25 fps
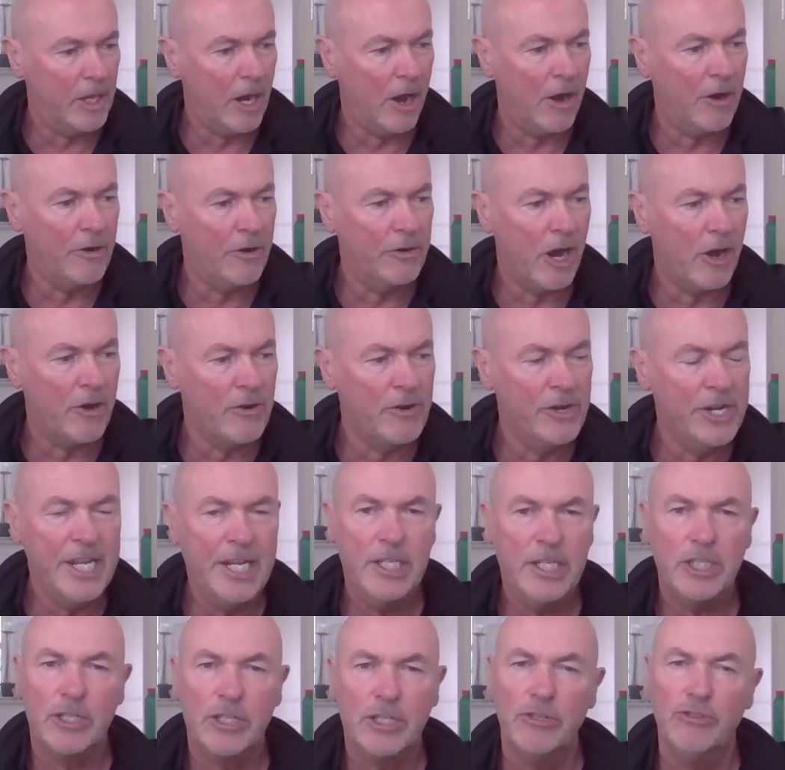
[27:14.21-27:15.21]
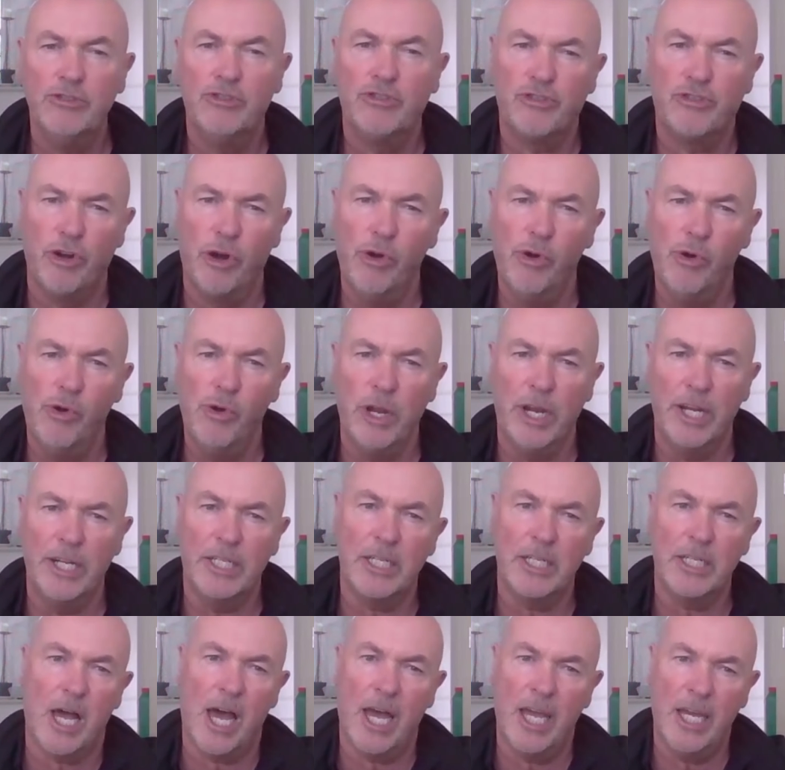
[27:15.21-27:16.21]
our need to control
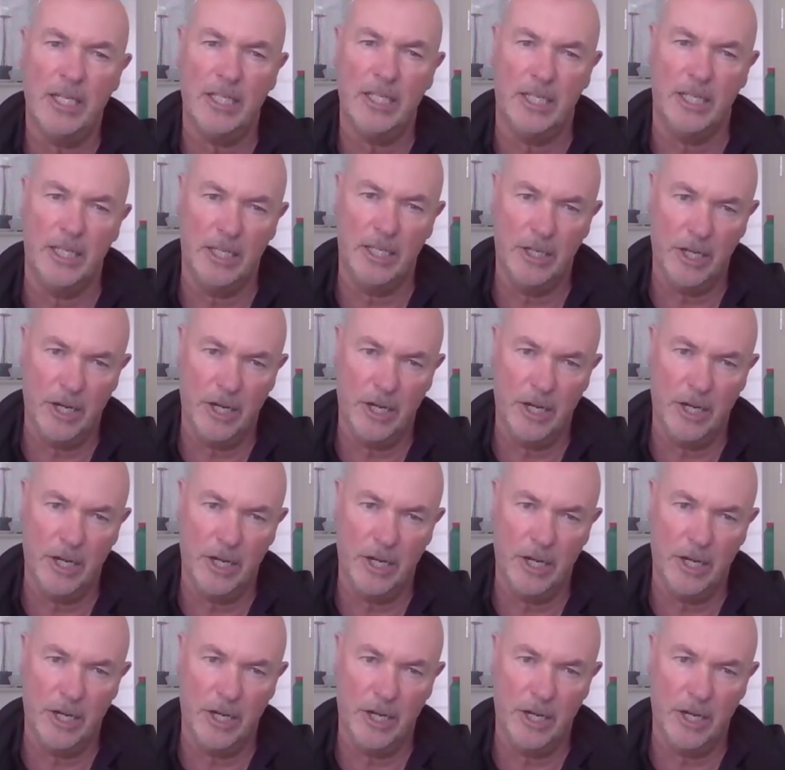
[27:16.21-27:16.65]
and tidy,